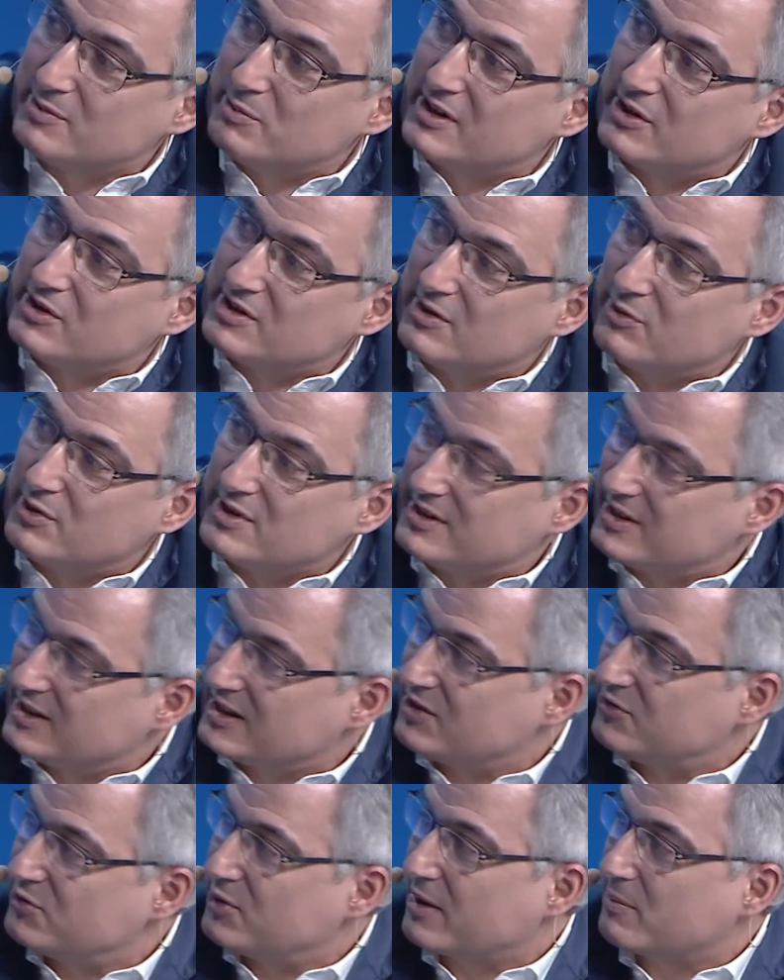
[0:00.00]
because everything is
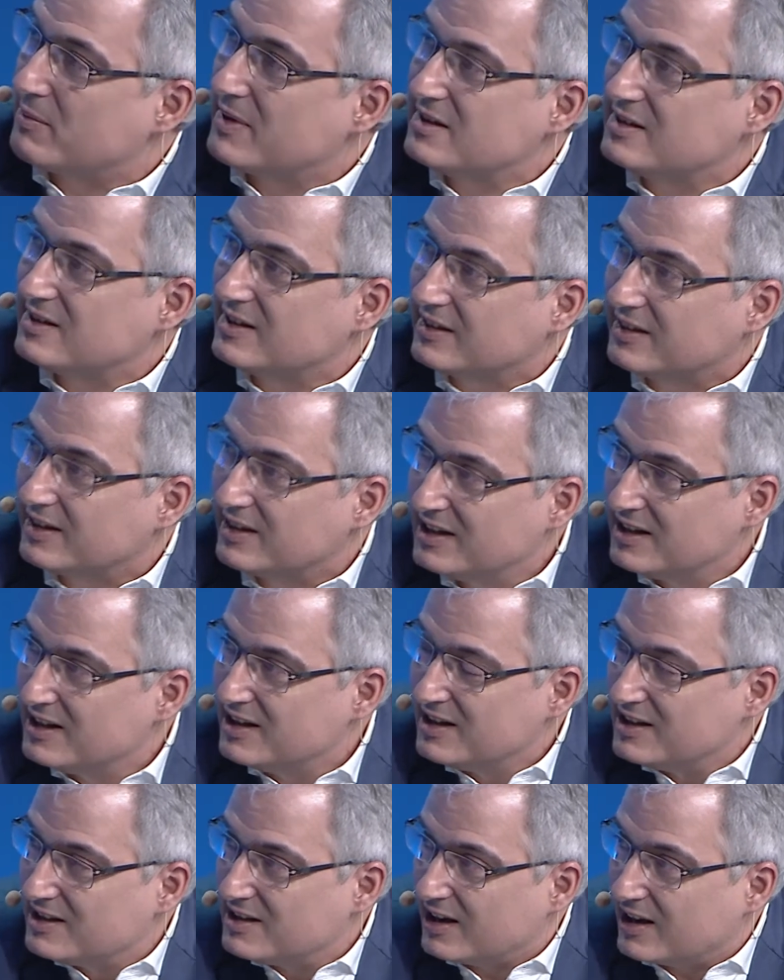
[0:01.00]
fragmented.
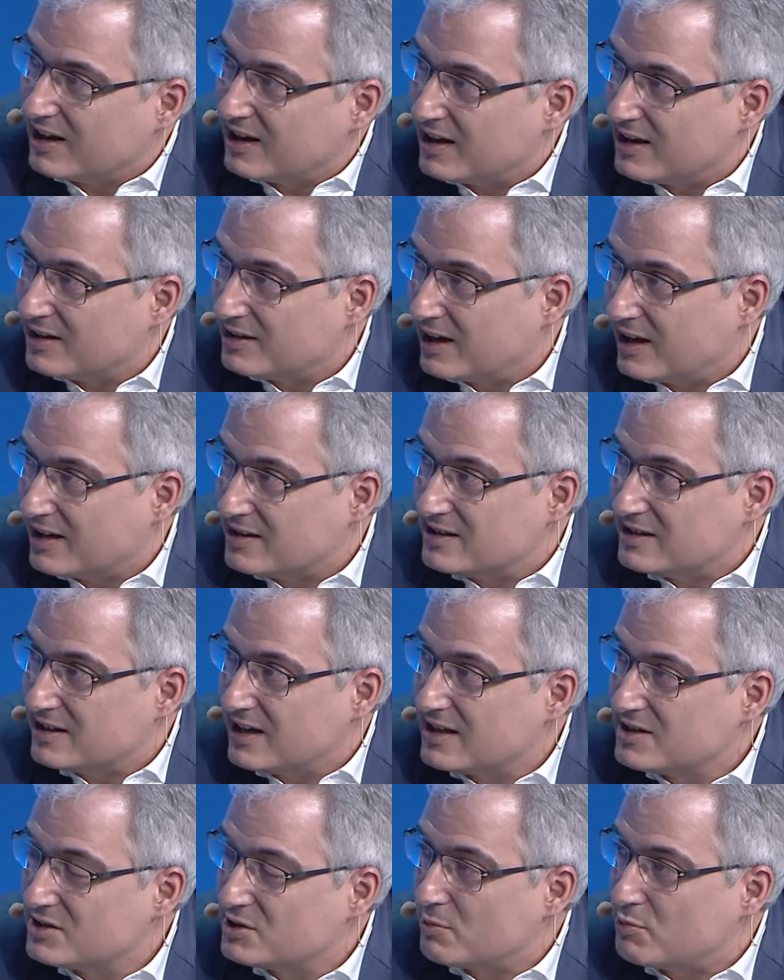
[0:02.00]
And at the
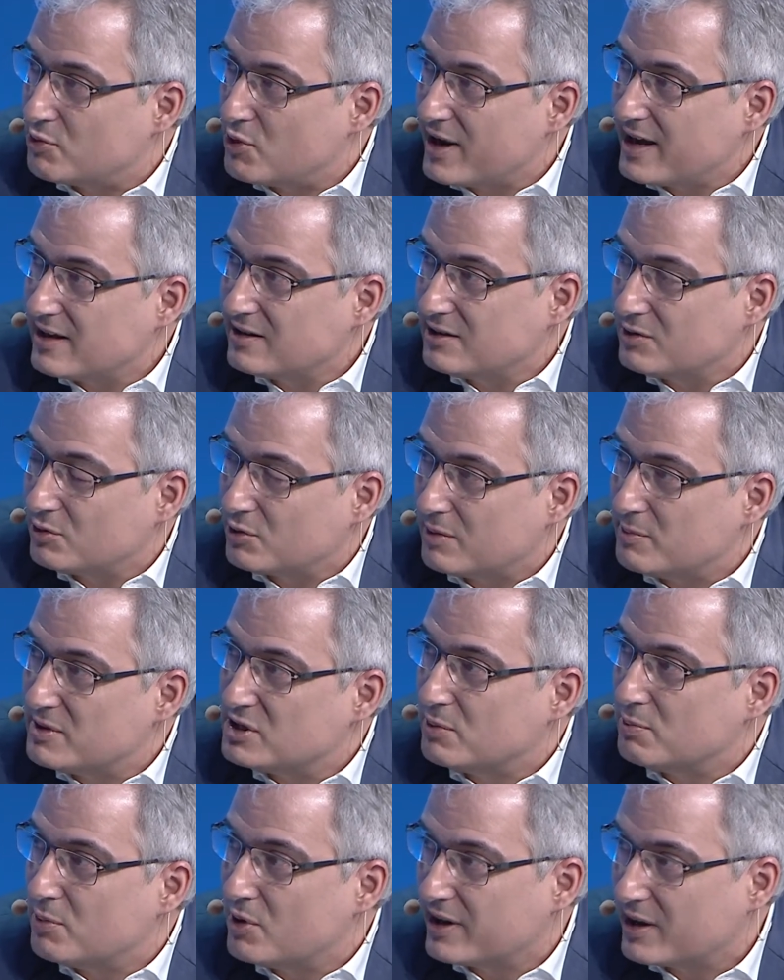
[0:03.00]
end, the brand will be the
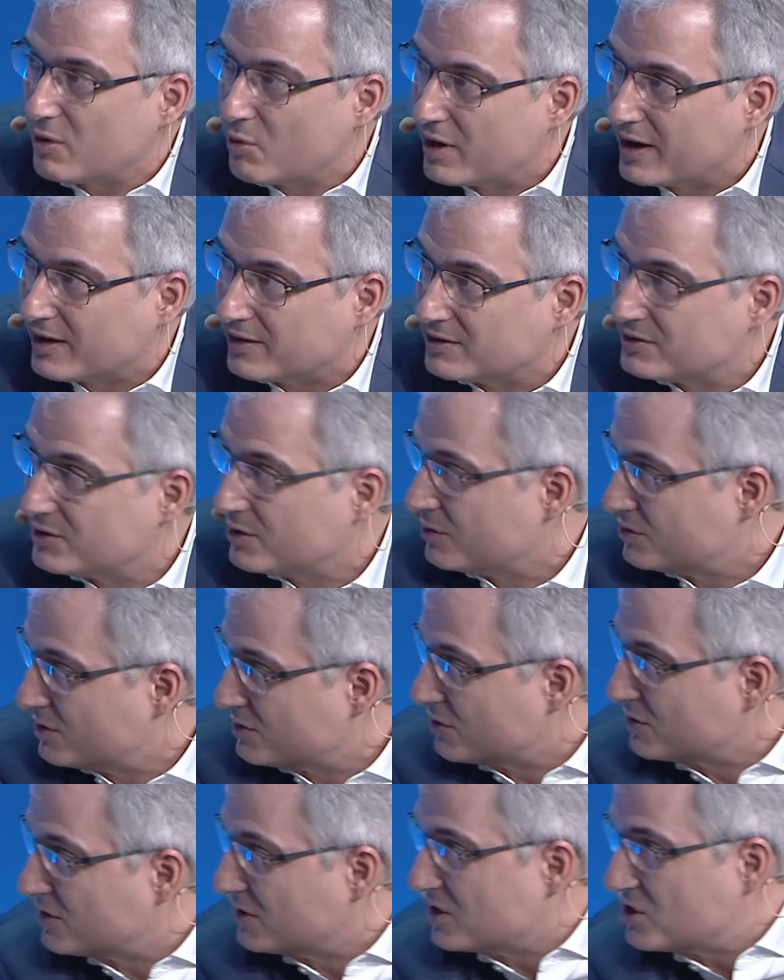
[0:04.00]
Boeing one, so the
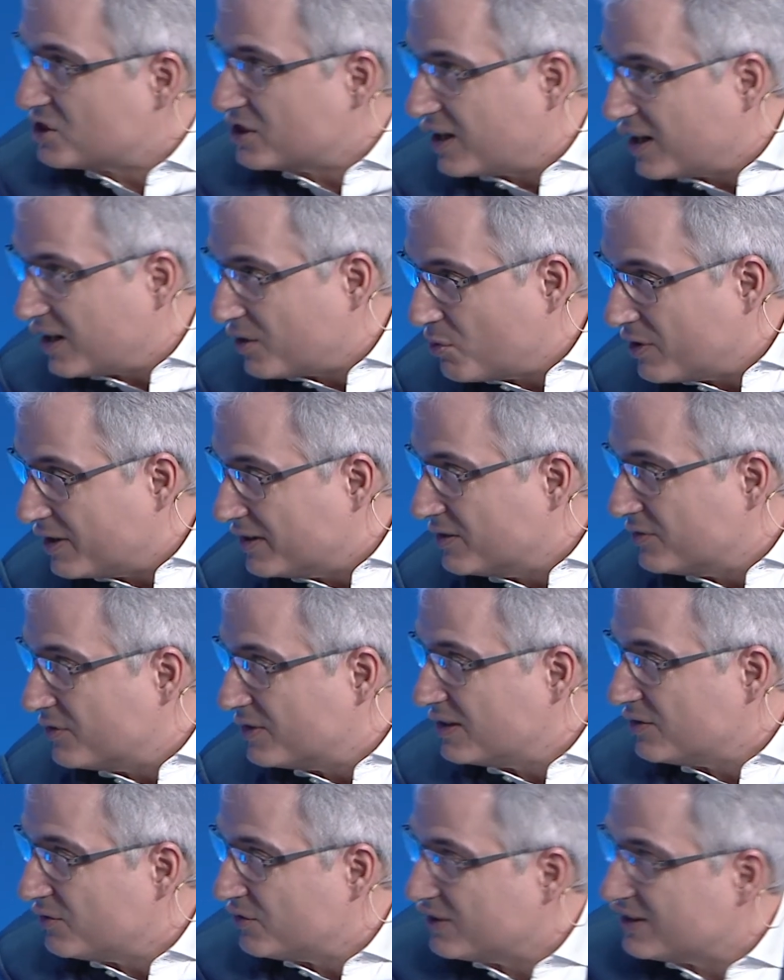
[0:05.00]
Société Générale one, even
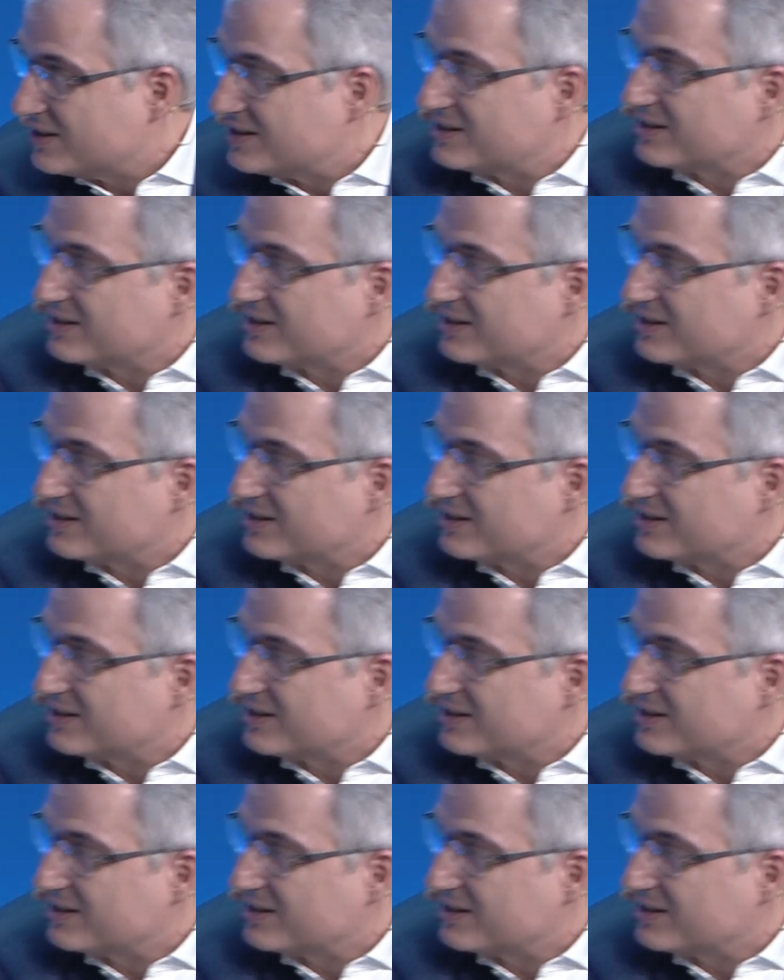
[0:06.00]
if it's